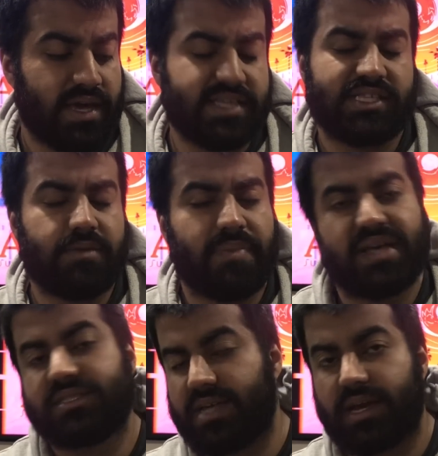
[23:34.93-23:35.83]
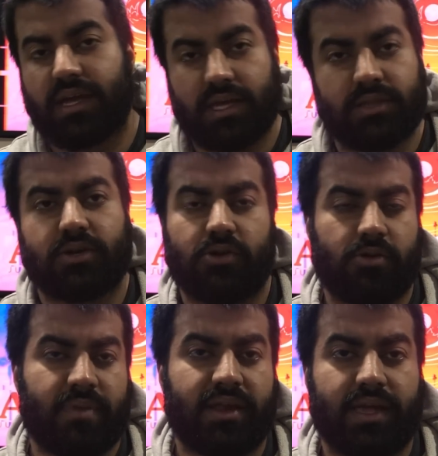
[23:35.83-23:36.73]
is the best deck in the
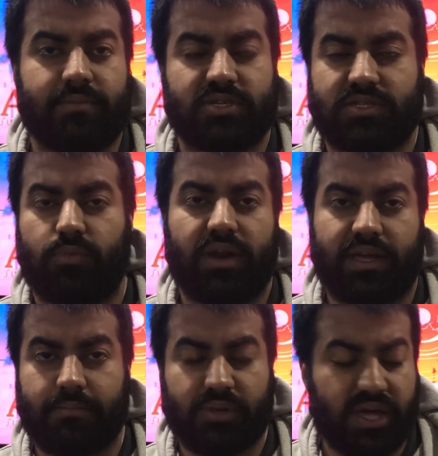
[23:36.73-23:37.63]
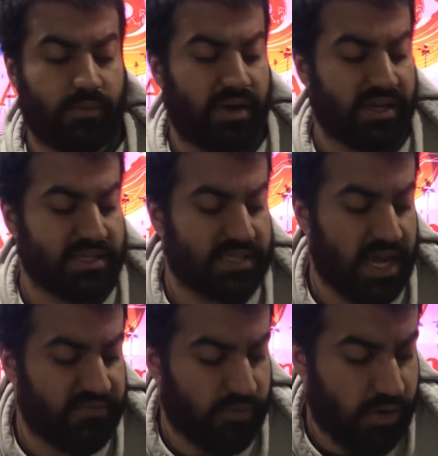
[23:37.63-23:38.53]
current metagame, just in what it can play and what it can
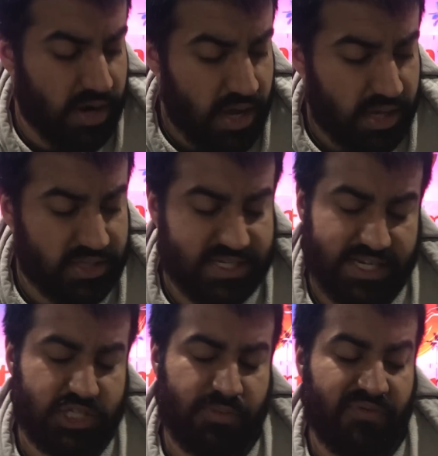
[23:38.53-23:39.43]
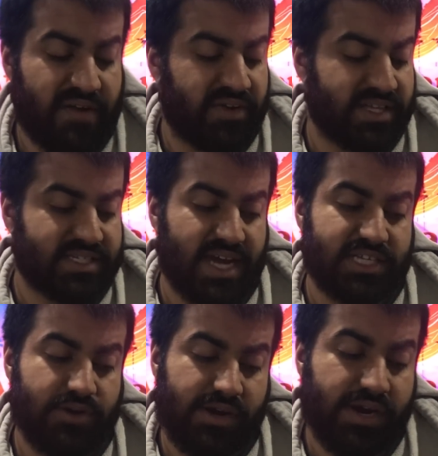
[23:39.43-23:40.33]
side for. This deck is super favored against Sky
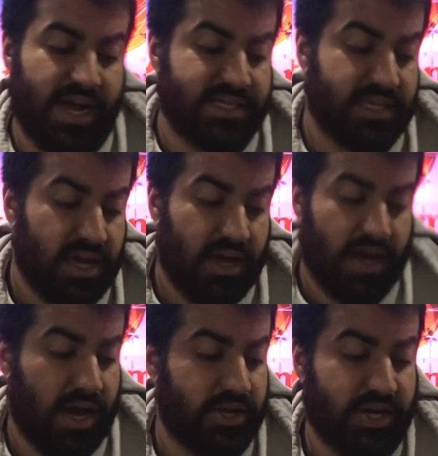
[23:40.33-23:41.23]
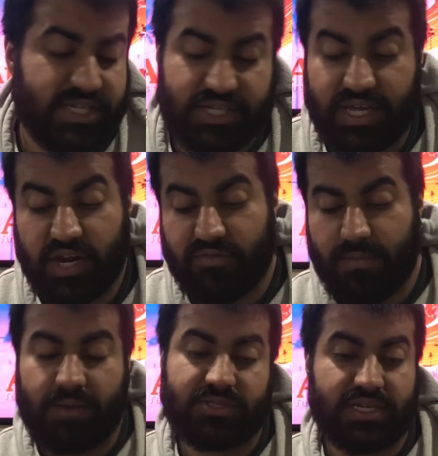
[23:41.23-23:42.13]
Striker, guys. You guys are going to hear from
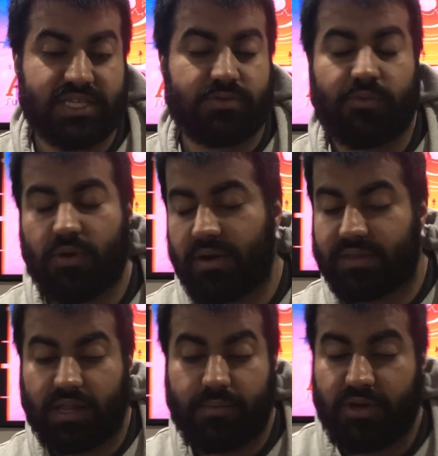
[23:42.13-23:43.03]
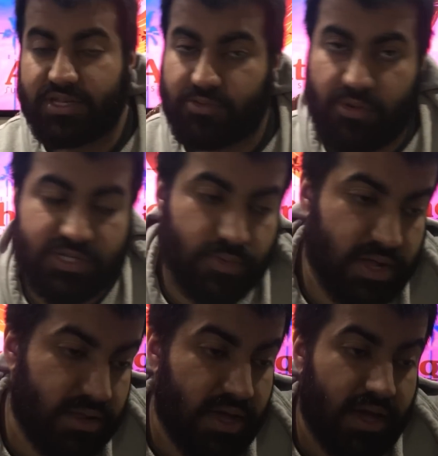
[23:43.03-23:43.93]
Hamza, his report, and Thala about his report as
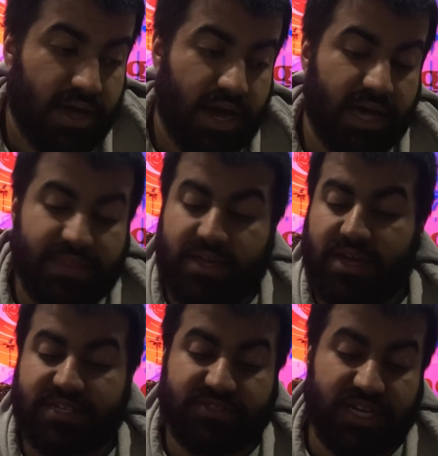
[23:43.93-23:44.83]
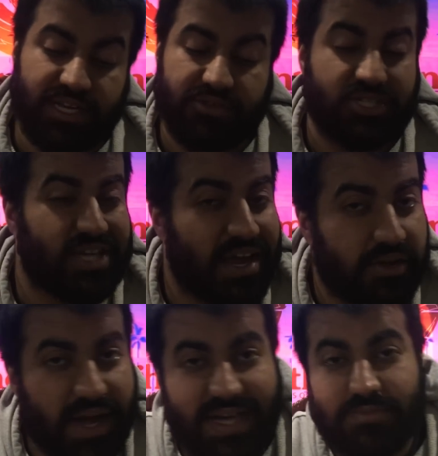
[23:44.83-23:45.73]
well. Thank you guys for checking out the channel,
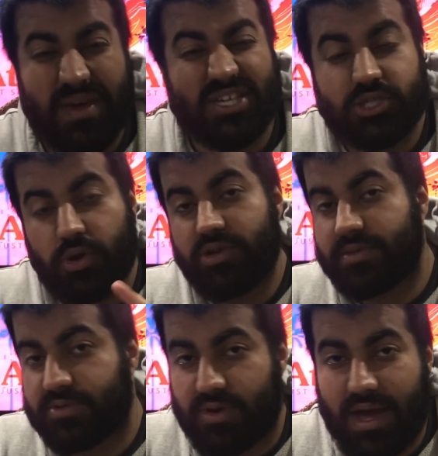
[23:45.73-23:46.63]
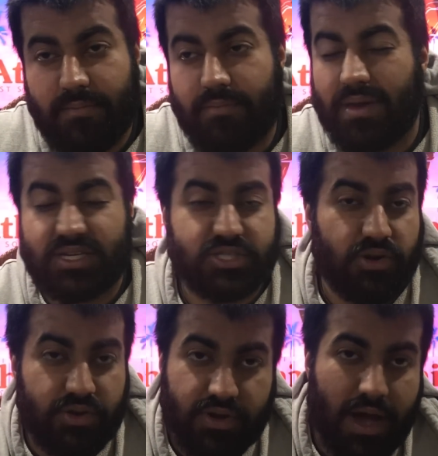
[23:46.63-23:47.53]
guys. Make sure you subscribe, make sure
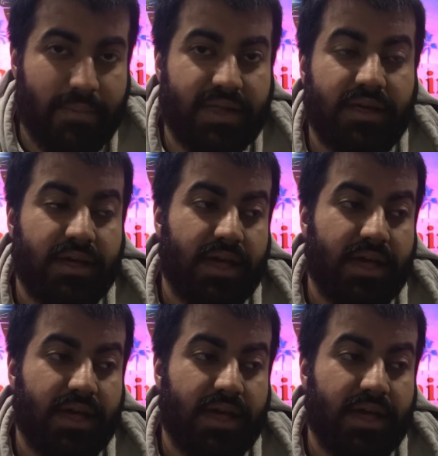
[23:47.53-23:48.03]
you comment,